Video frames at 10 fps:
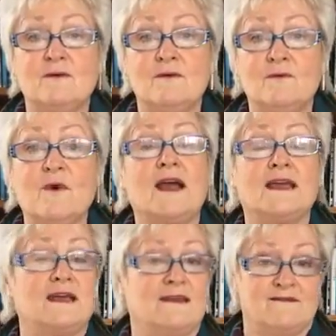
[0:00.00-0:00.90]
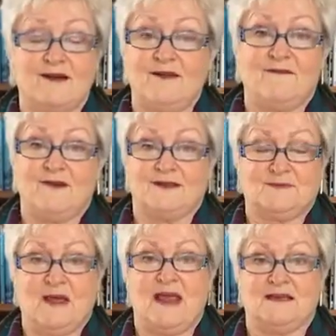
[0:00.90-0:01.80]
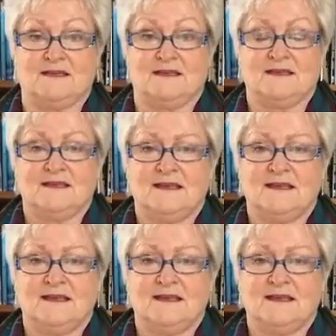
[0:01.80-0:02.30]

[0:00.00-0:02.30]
working at a very fast pace.